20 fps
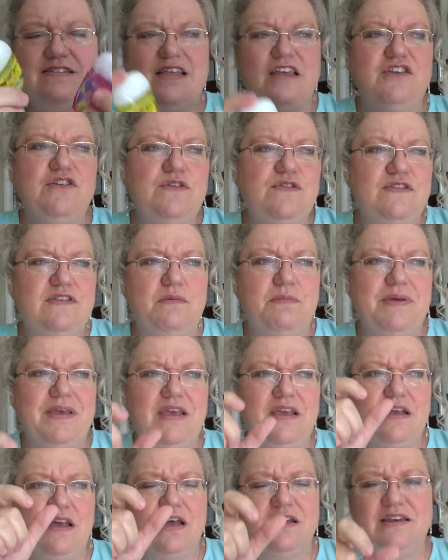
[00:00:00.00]
They used to
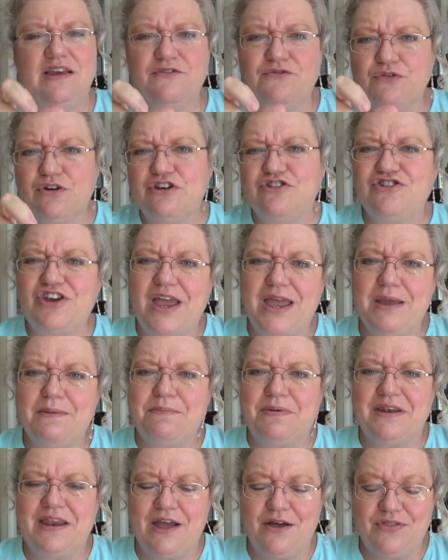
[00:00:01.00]
be a different shape,
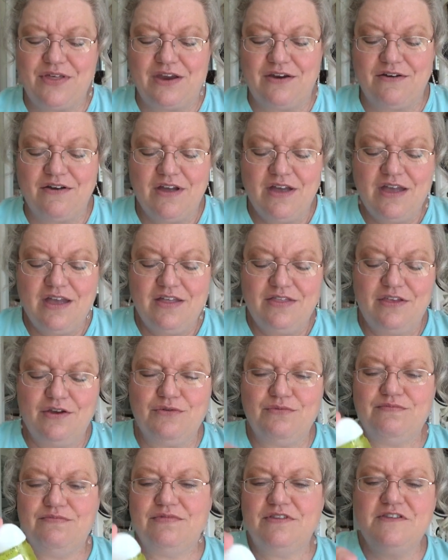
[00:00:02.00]
but now they're
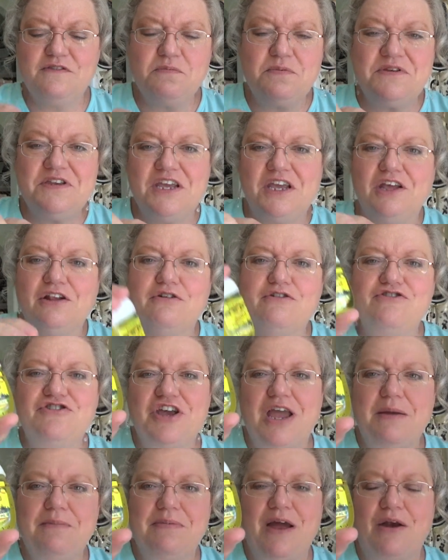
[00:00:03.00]
this particular
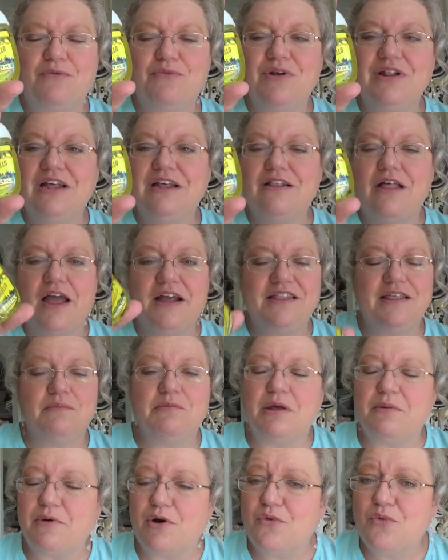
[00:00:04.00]
shape. I really like them
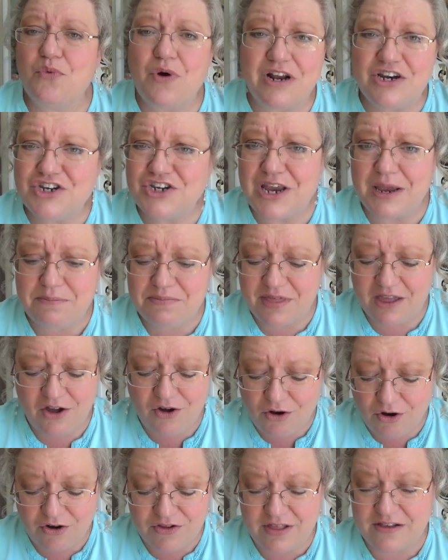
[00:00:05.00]
no matter what shape they
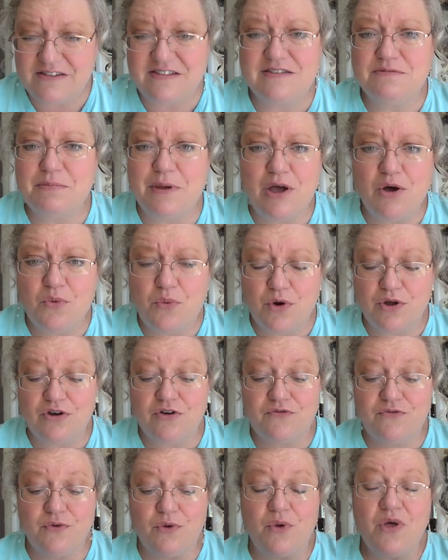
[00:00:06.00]
are. They smell
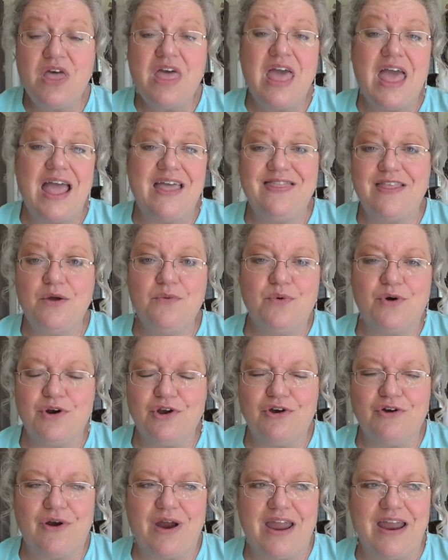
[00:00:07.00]
wonderful, and they work
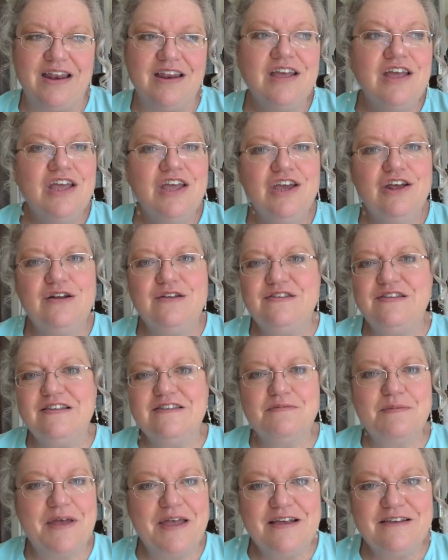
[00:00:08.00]
great.
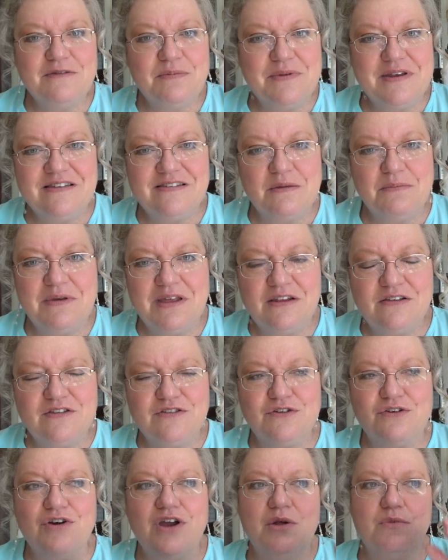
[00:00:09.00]
Since my husband is a
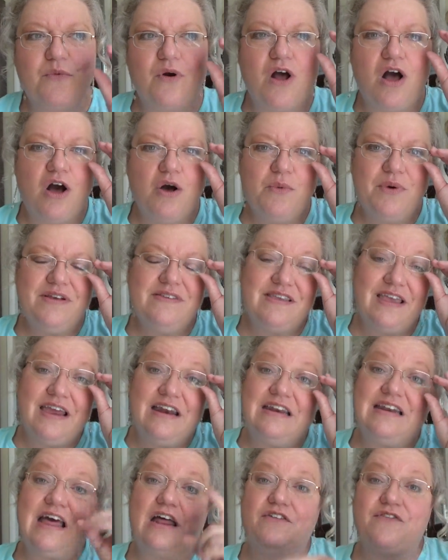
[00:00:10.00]
minister and we're always
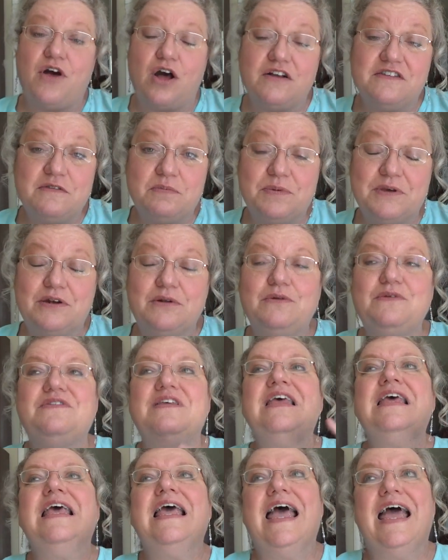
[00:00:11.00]
in and out of hospitals
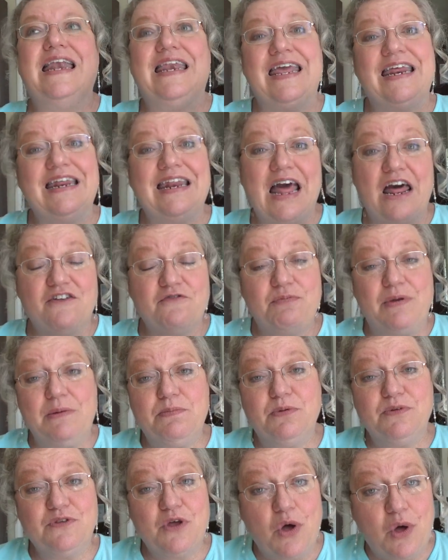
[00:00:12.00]
and in and out of
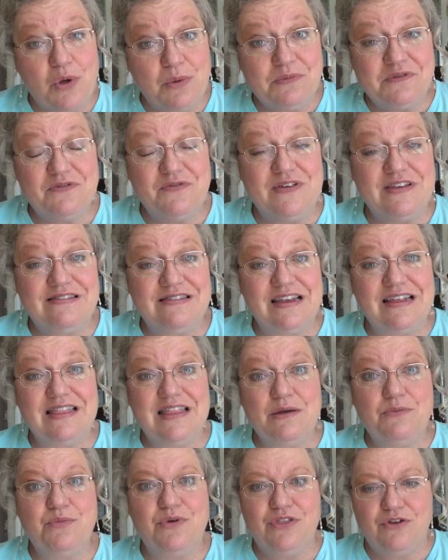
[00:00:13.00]
people's homes visiting
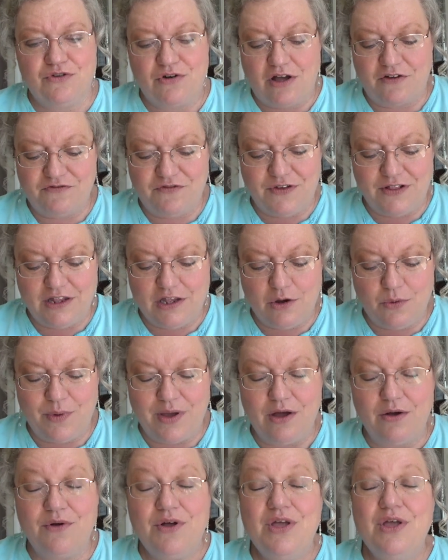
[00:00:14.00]
them when they're not feeling
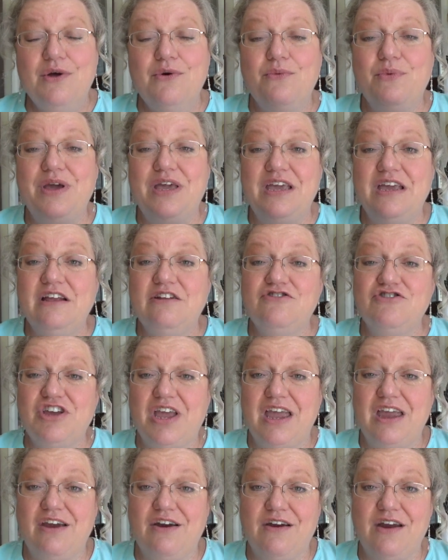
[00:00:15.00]
well, we each
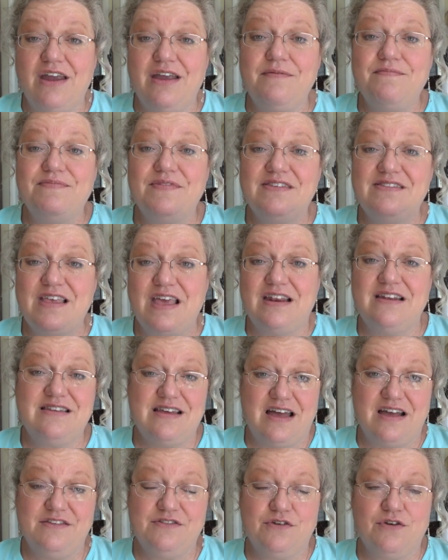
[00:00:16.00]
carry
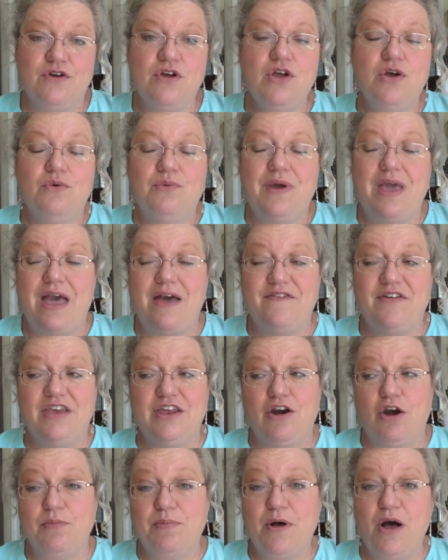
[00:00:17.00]
sanitizer. We have it
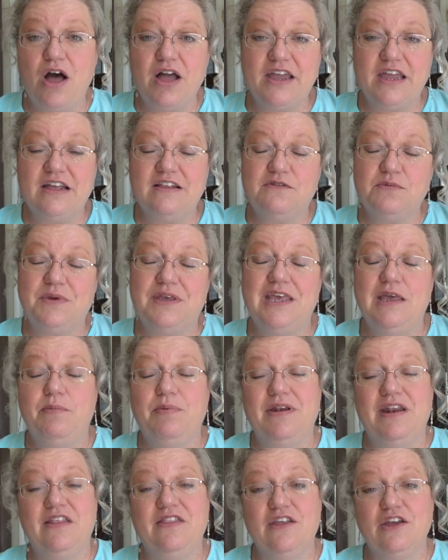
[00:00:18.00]
in our pockets, we keep
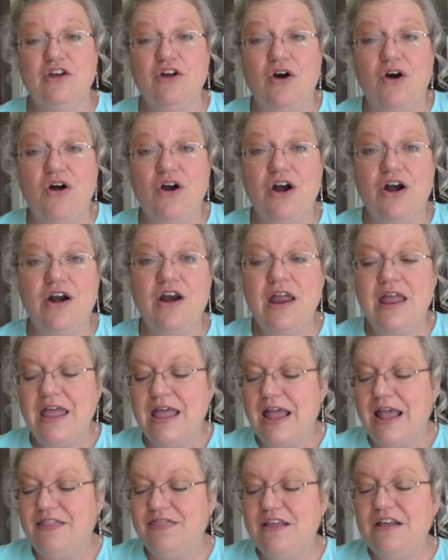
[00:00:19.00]
it in the car,
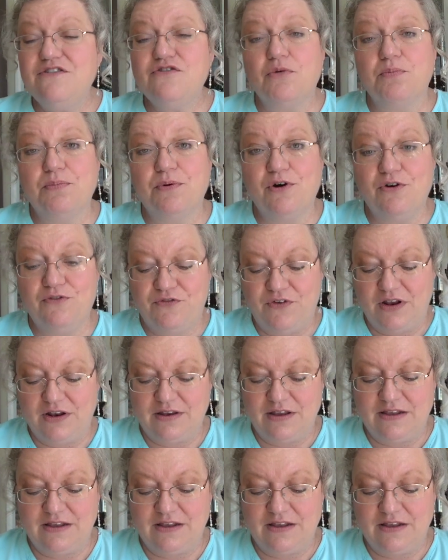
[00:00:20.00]
and these are perfect.